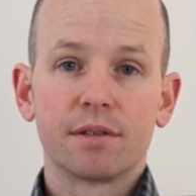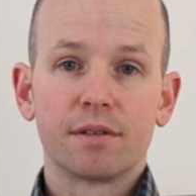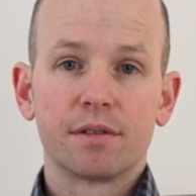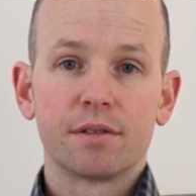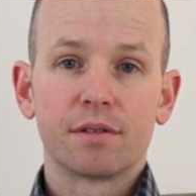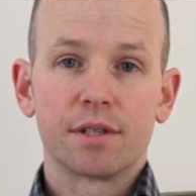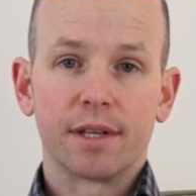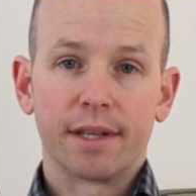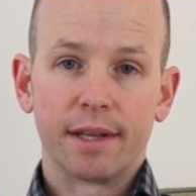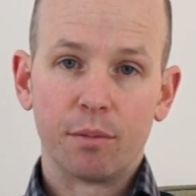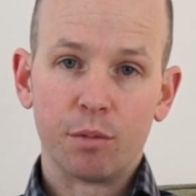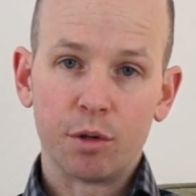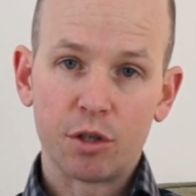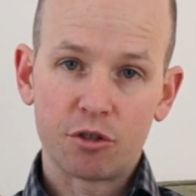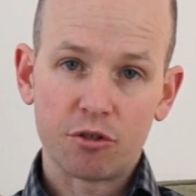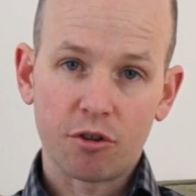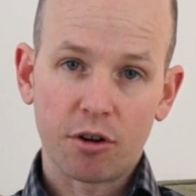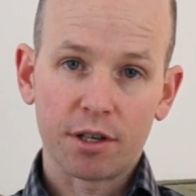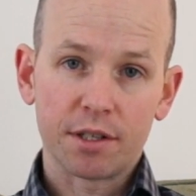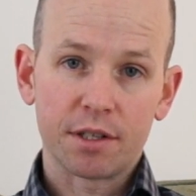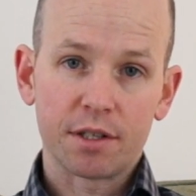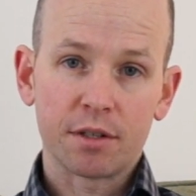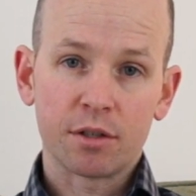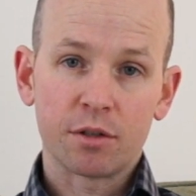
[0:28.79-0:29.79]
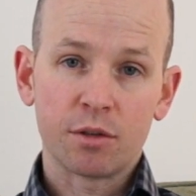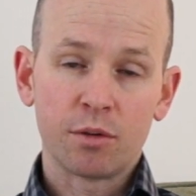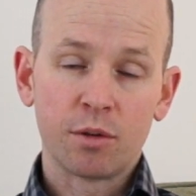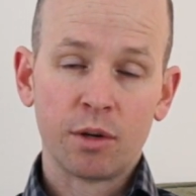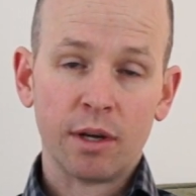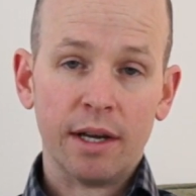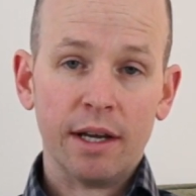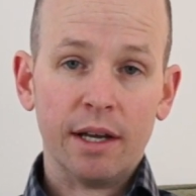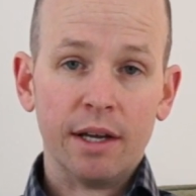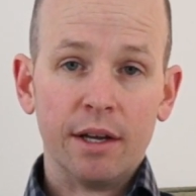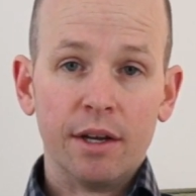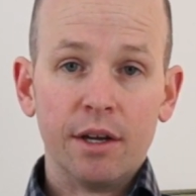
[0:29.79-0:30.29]
So then we tried to
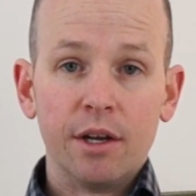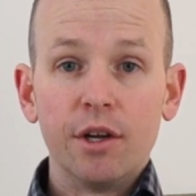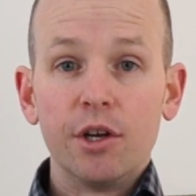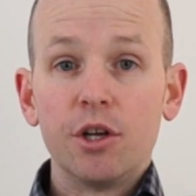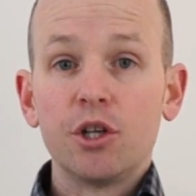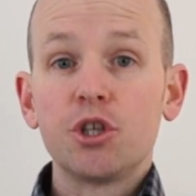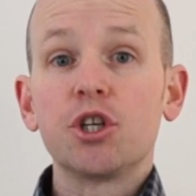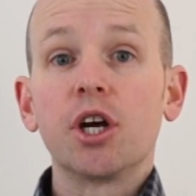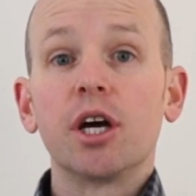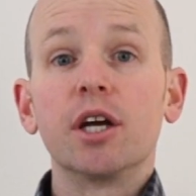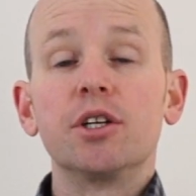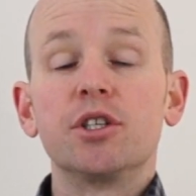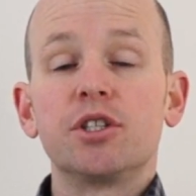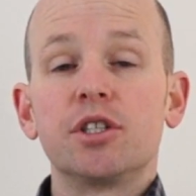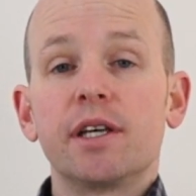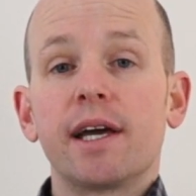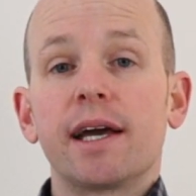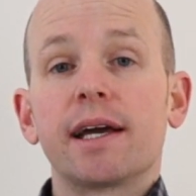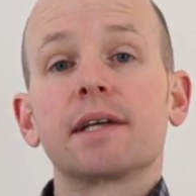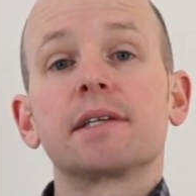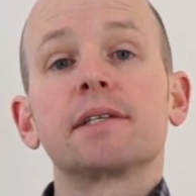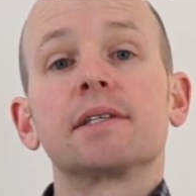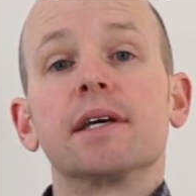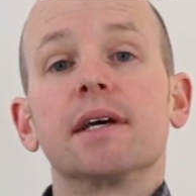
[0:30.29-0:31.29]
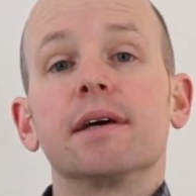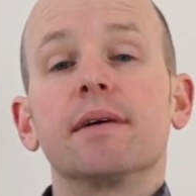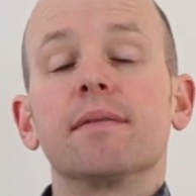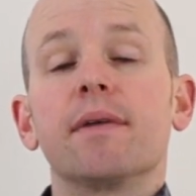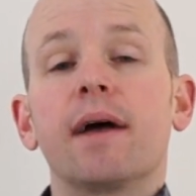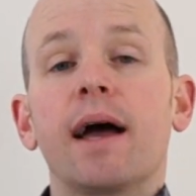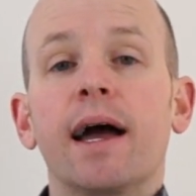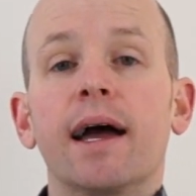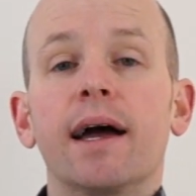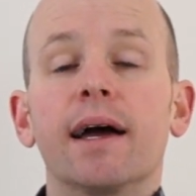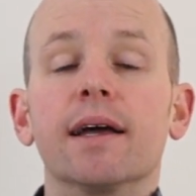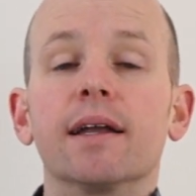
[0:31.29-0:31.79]
change the exit
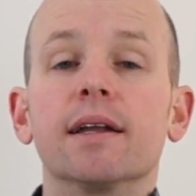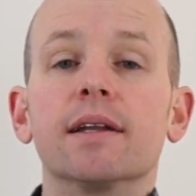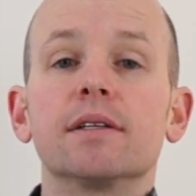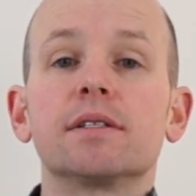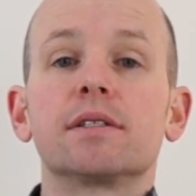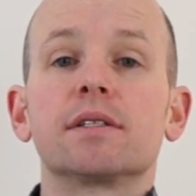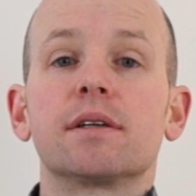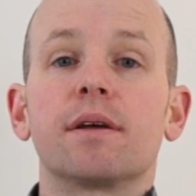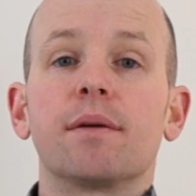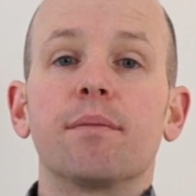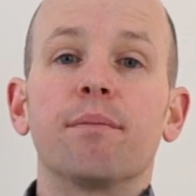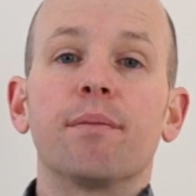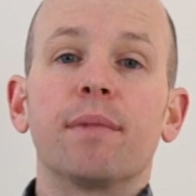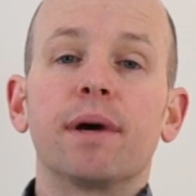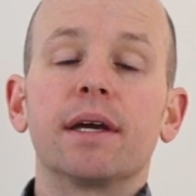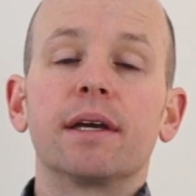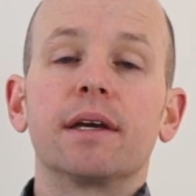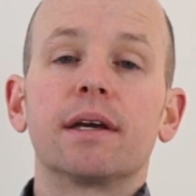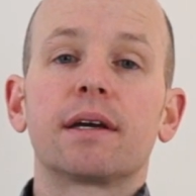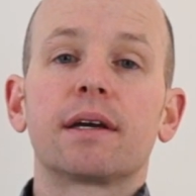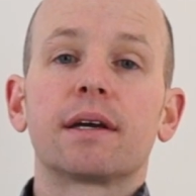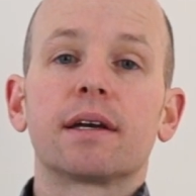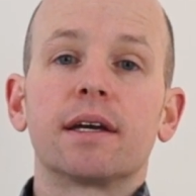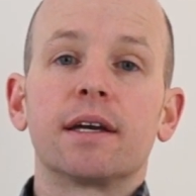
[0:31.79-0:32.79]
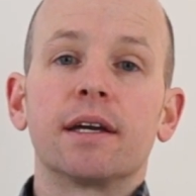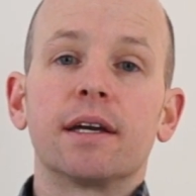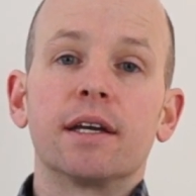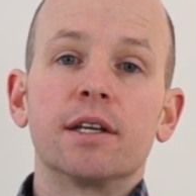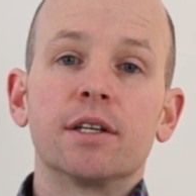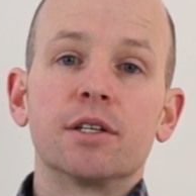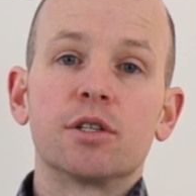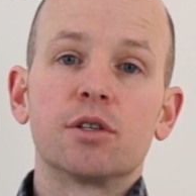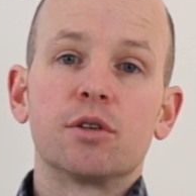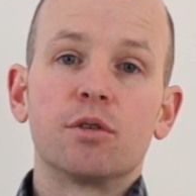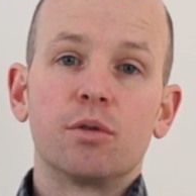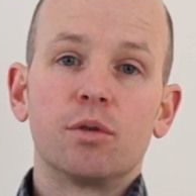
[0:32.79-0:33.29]
and make it
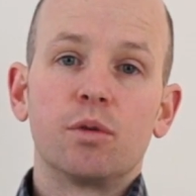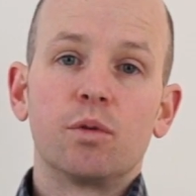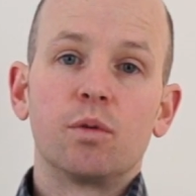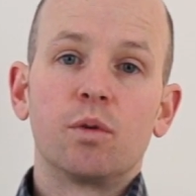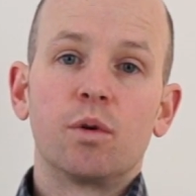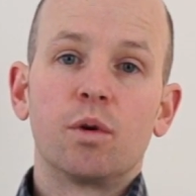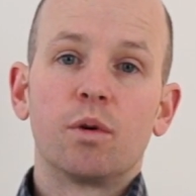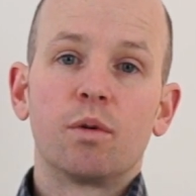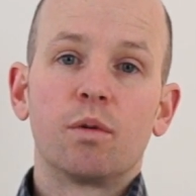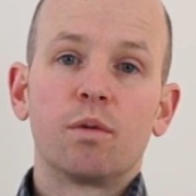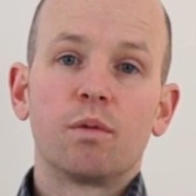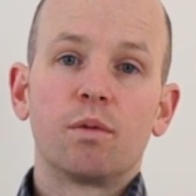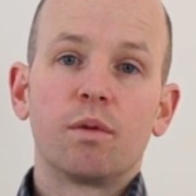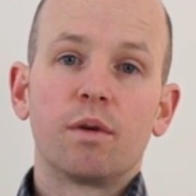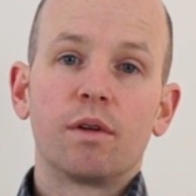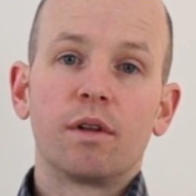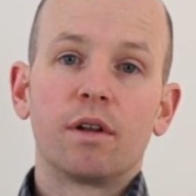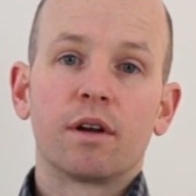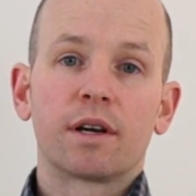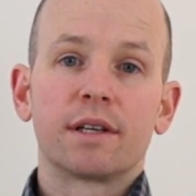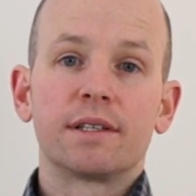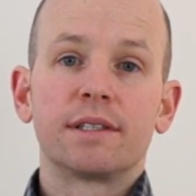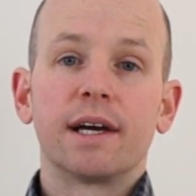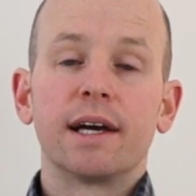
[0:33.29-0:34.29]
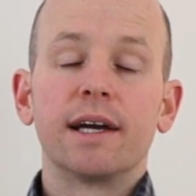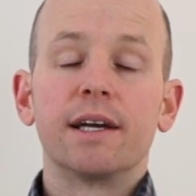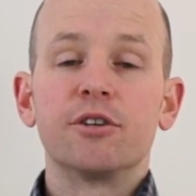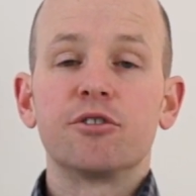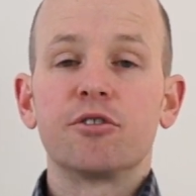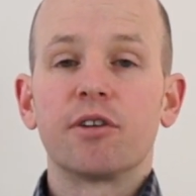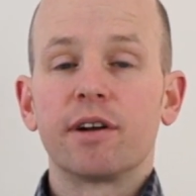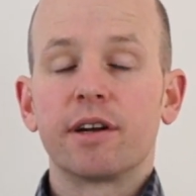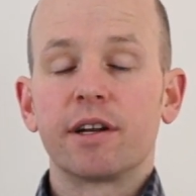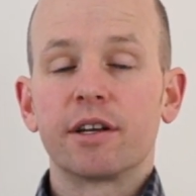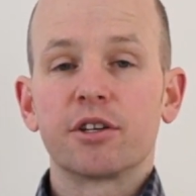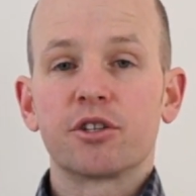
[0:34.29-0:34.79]
into like a day
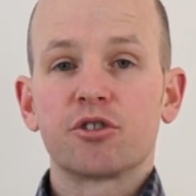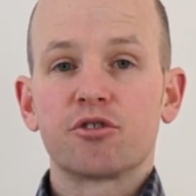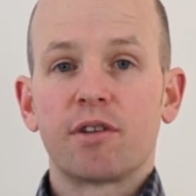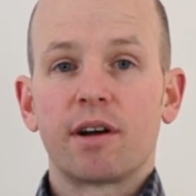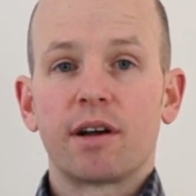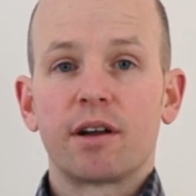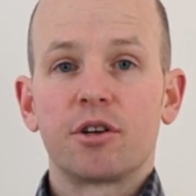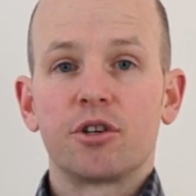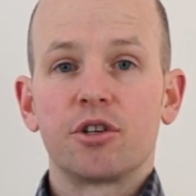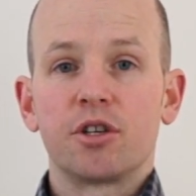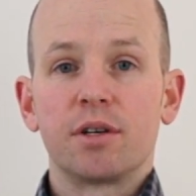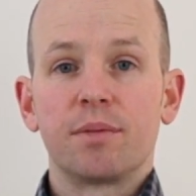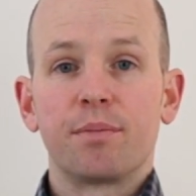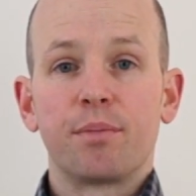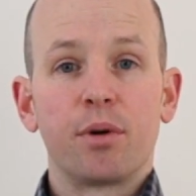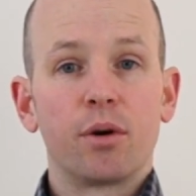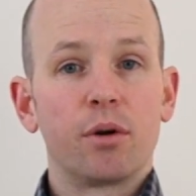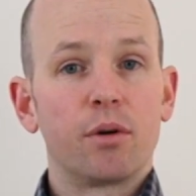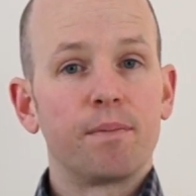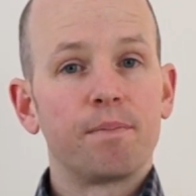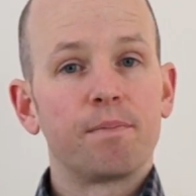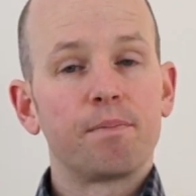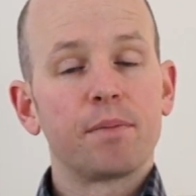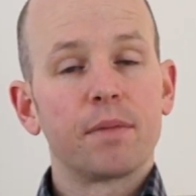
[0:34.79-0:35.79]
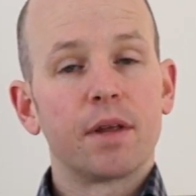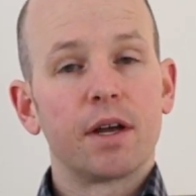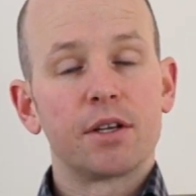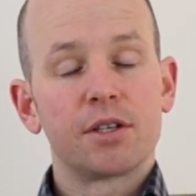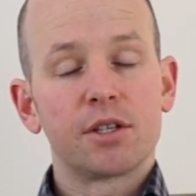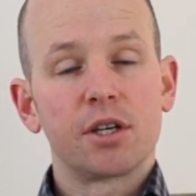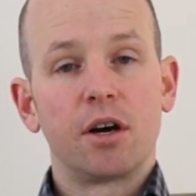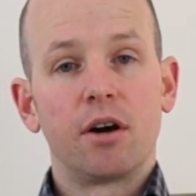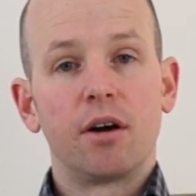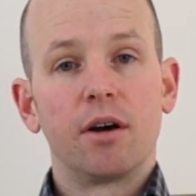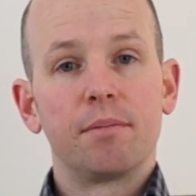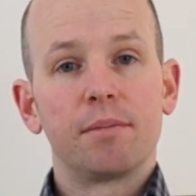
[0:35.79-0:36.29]
trading strategy, put a
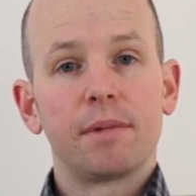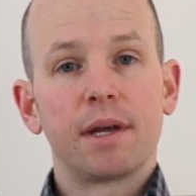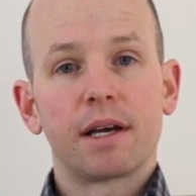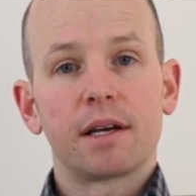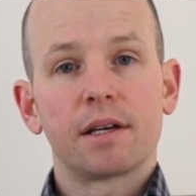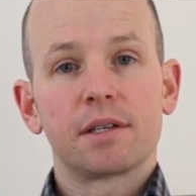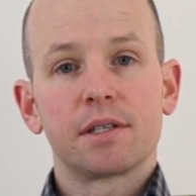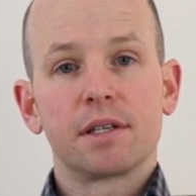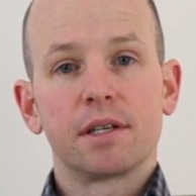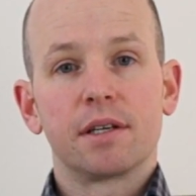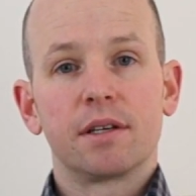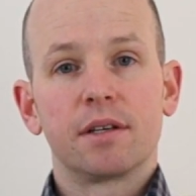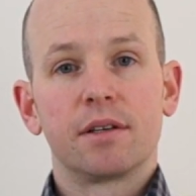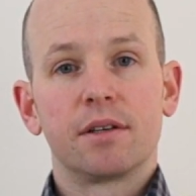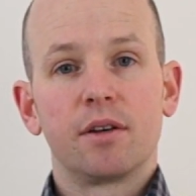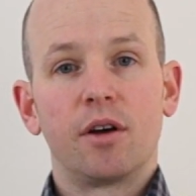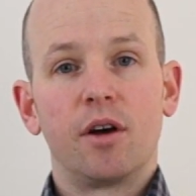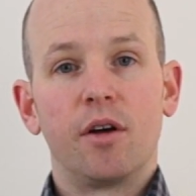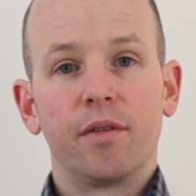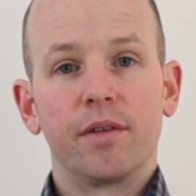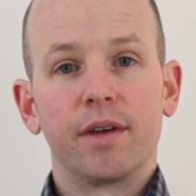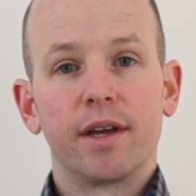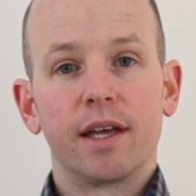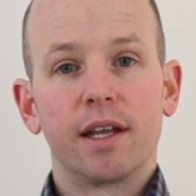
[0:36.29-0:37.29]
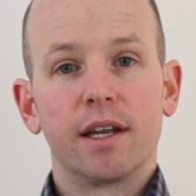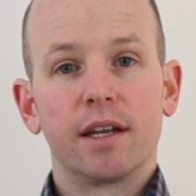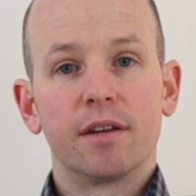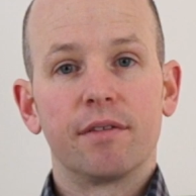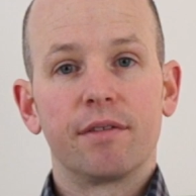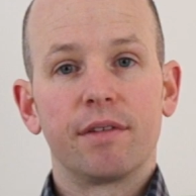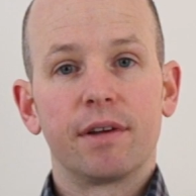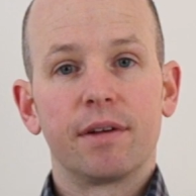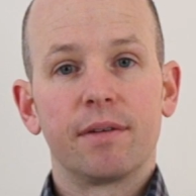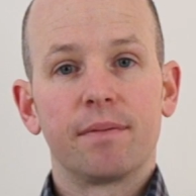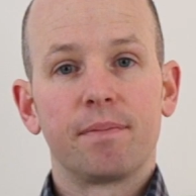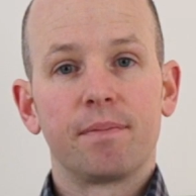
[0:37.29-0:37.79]
timed exit on the end of
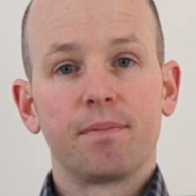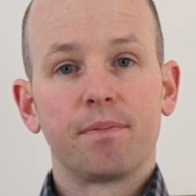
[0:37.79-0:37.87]
it.